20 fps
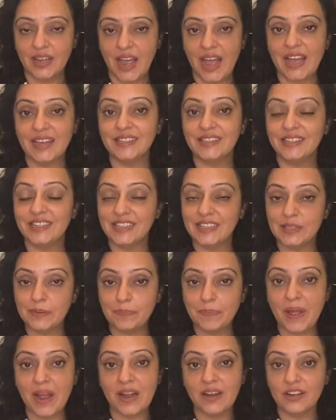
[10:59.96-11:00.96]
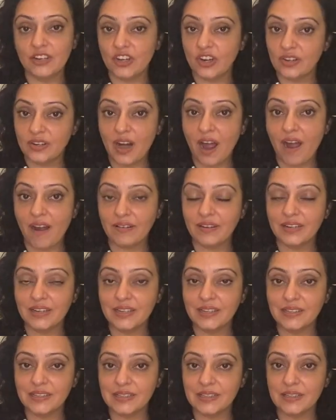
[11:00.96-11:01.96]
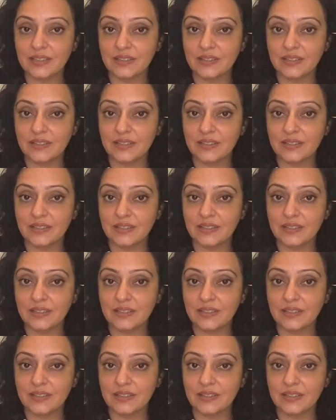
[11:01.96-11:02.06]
has dispelled your darkness.